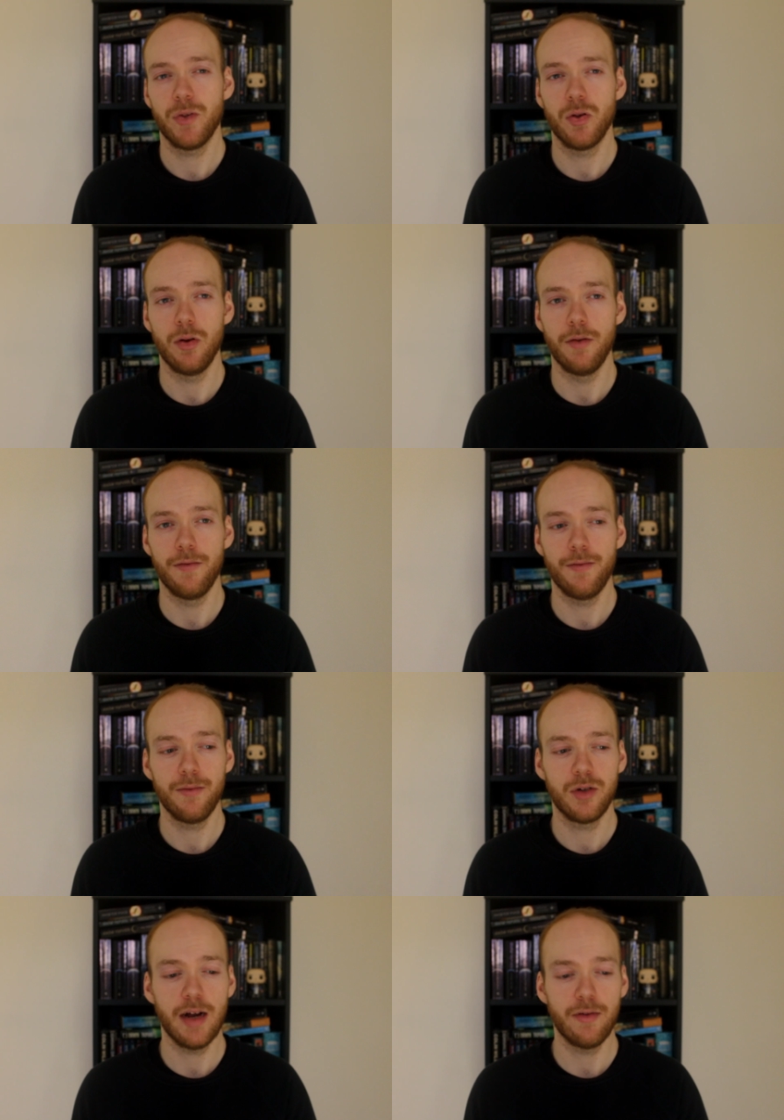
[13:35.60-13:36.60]
sort of
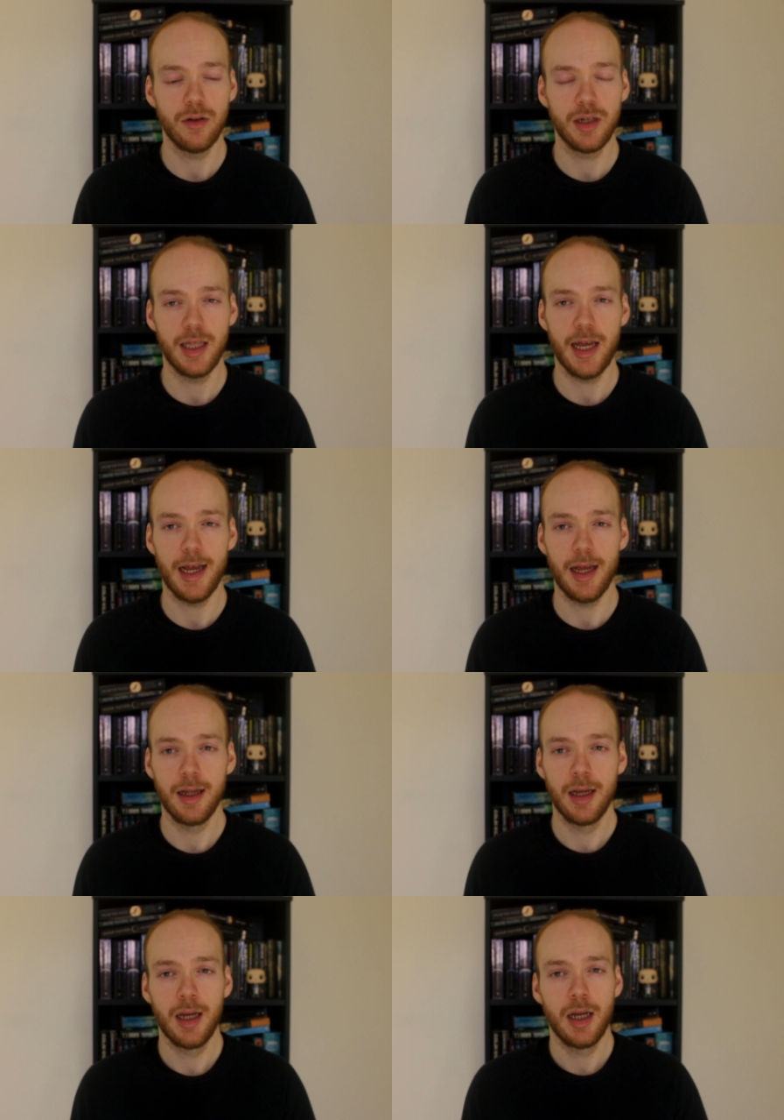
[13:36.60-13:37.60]
travel to their
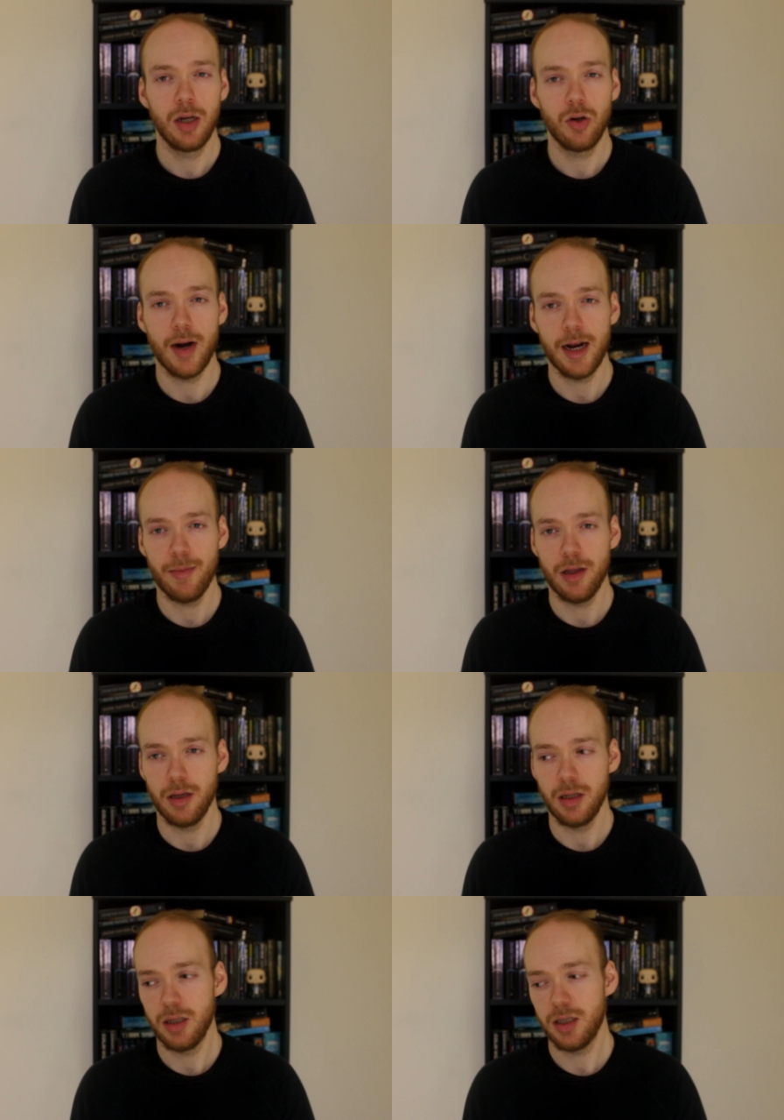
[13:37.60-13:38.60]

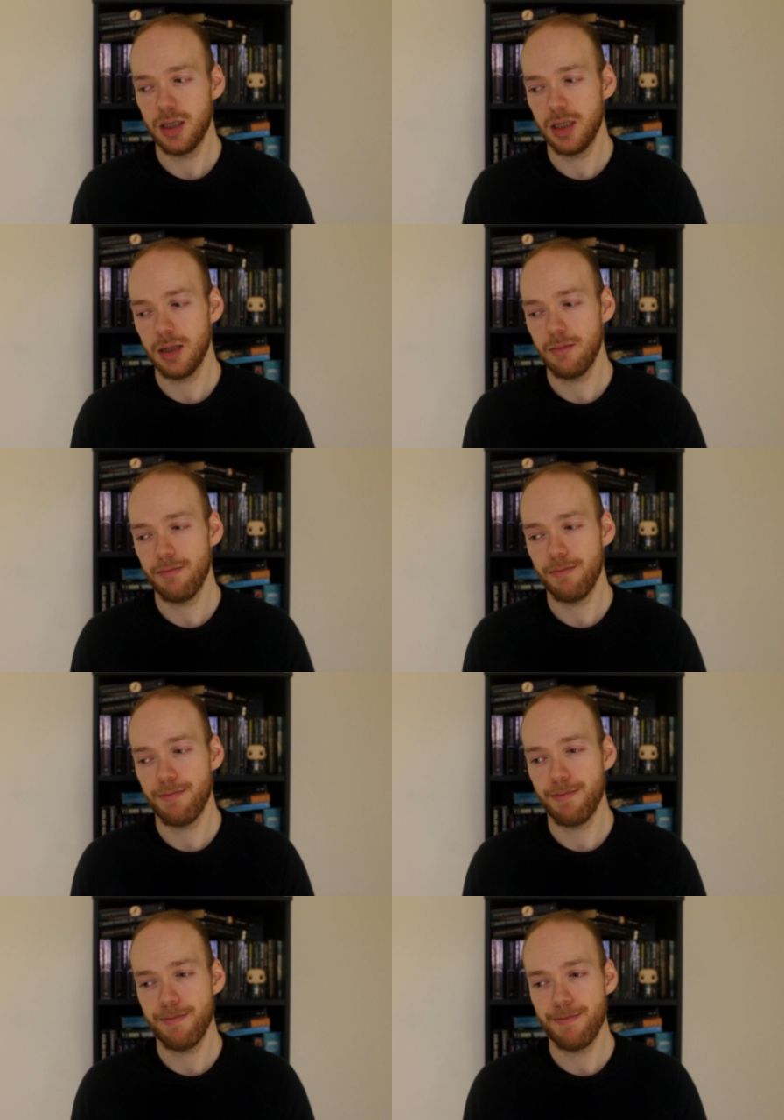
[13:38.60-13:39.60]
grandmother's
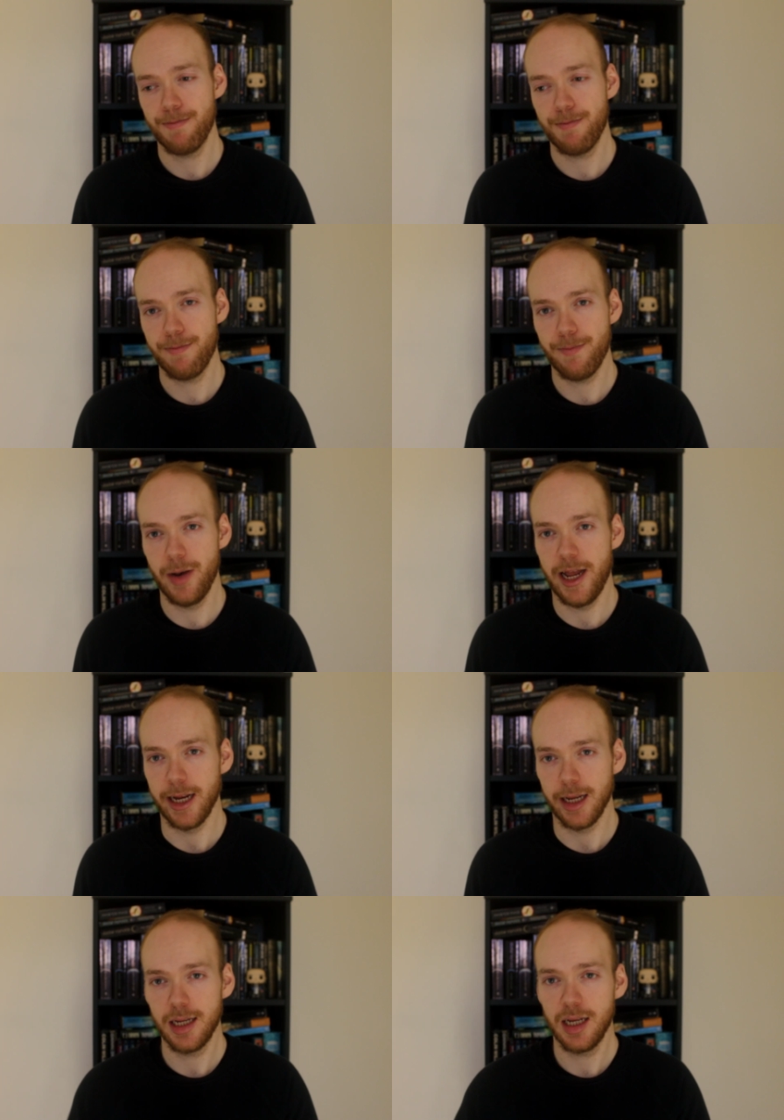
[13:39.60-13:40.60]

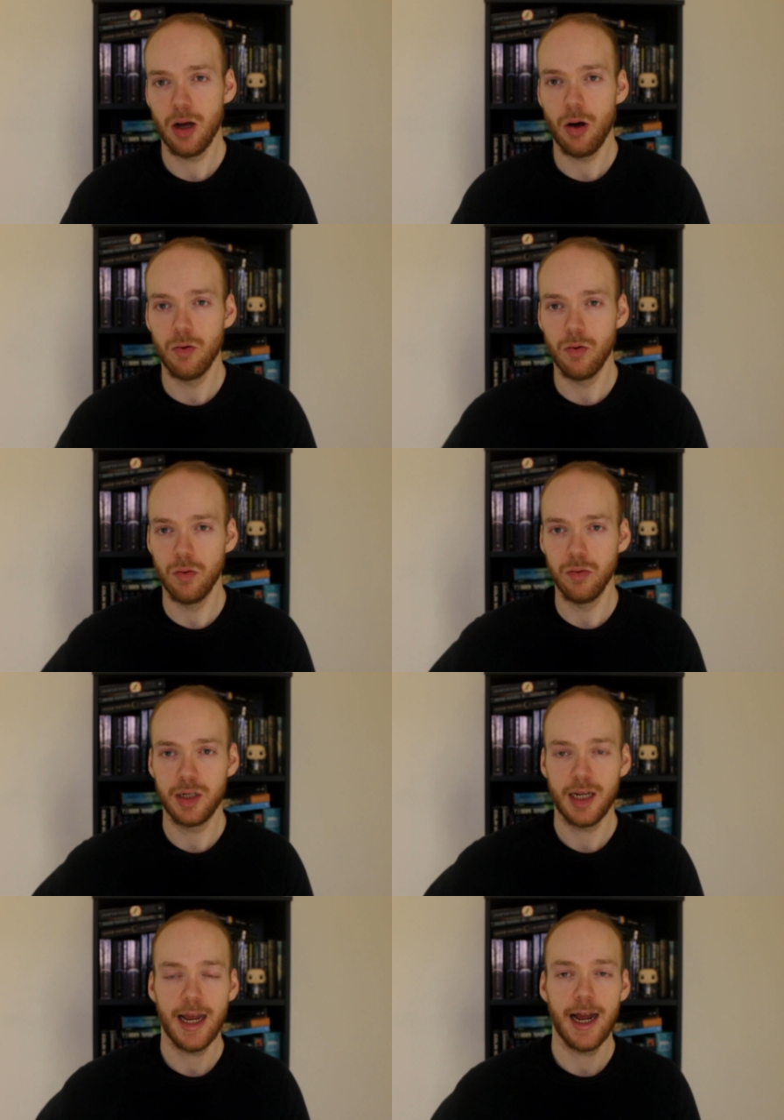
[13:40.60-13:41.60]
like
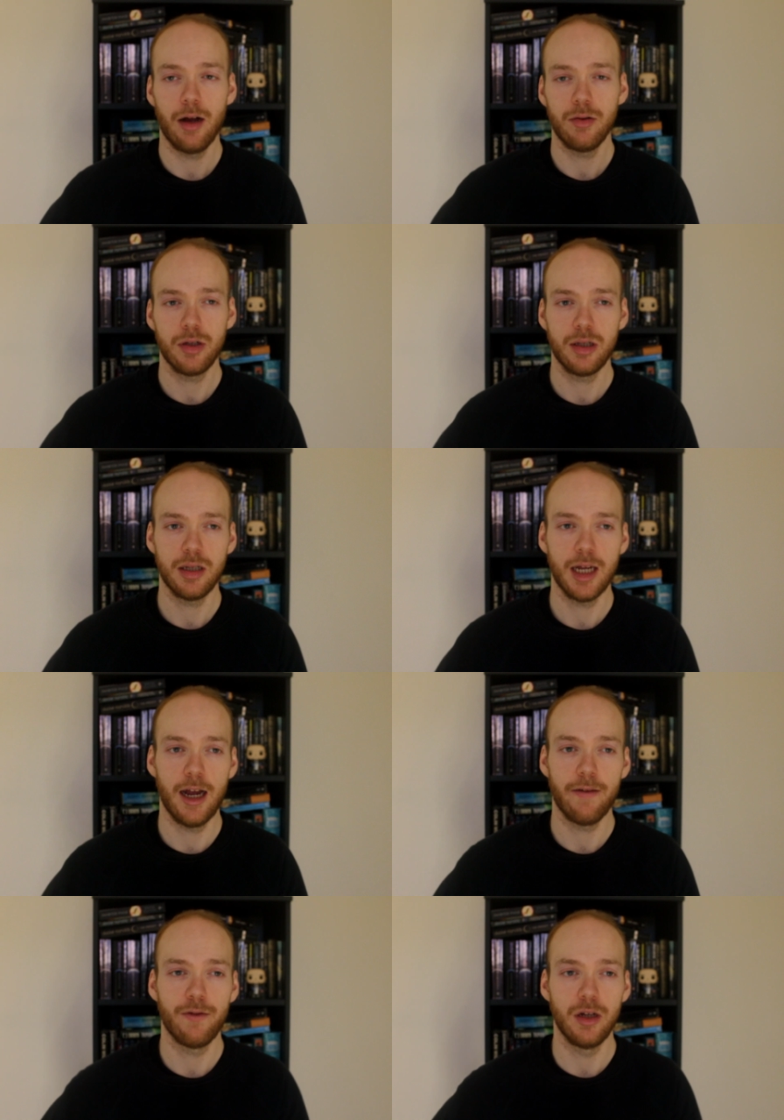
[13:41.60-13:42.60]
old house
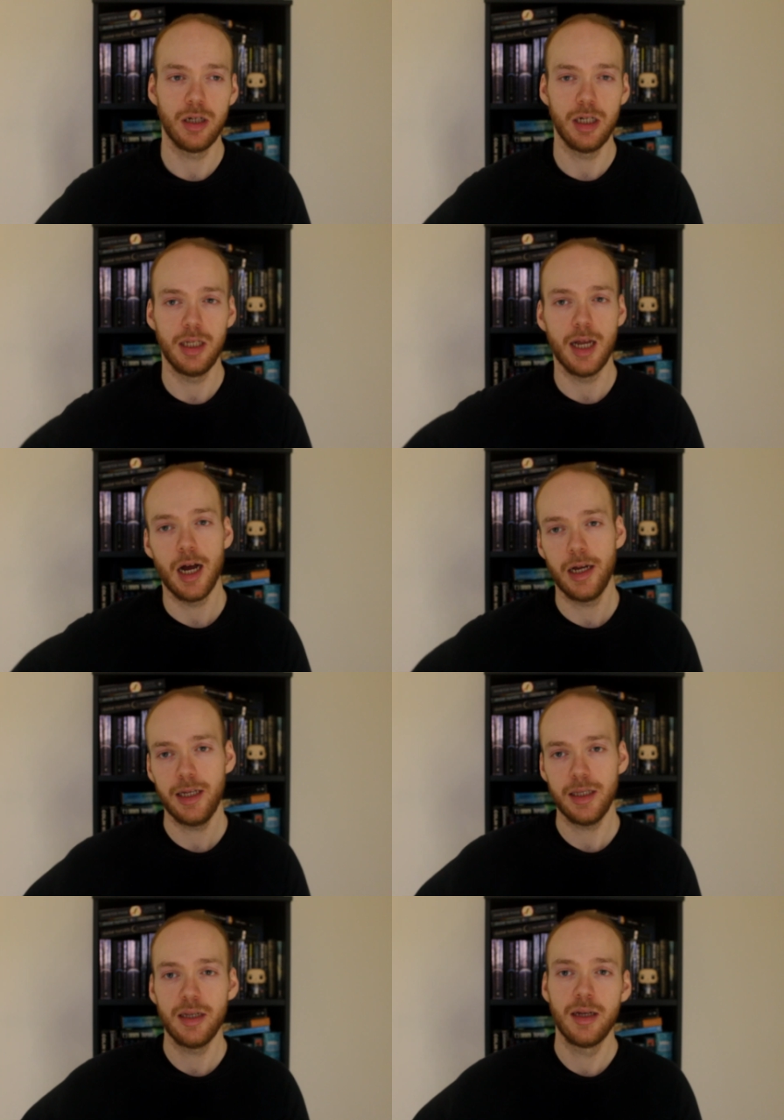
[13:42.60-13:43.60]
after she
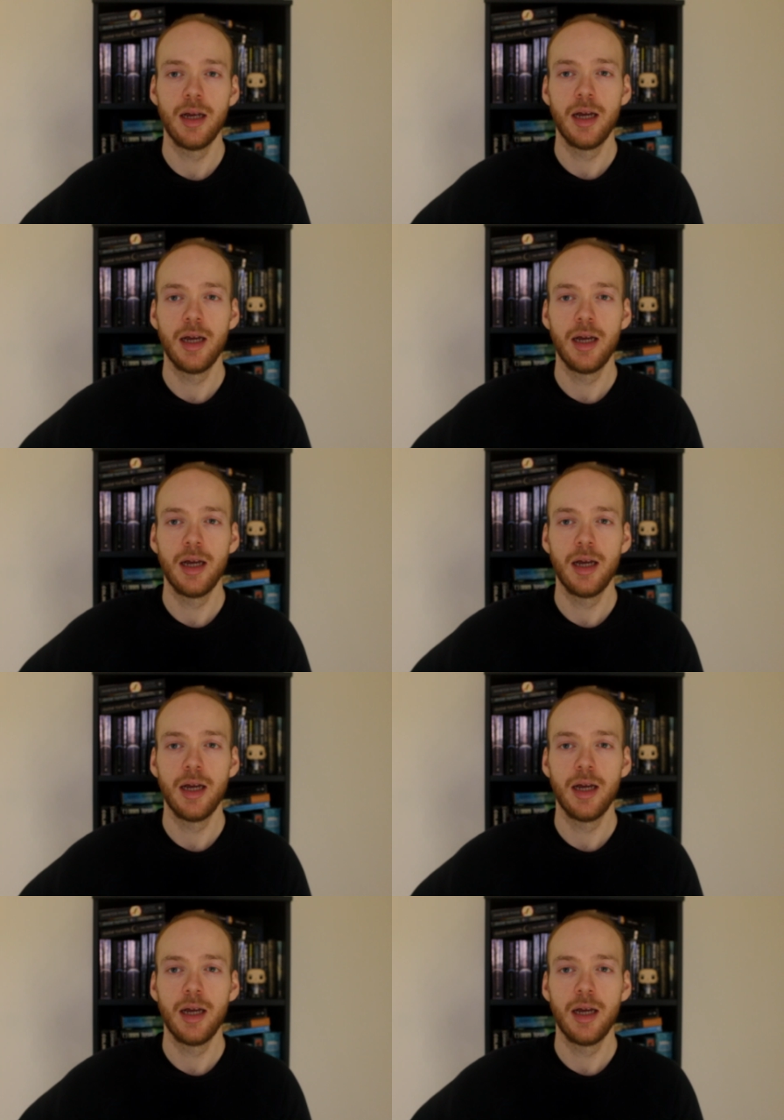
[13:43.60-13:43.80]
dies.